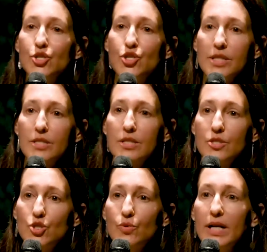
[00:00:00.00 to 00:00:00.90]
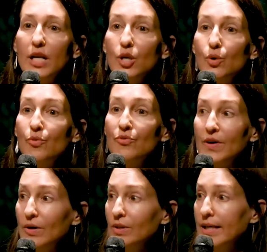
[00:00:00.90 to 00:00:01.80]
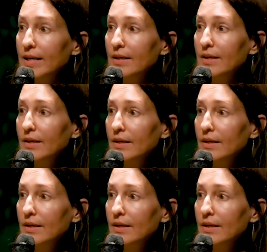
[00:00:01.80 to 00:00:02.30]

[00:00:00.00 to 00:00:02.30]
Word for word: and justice, treating you fairly?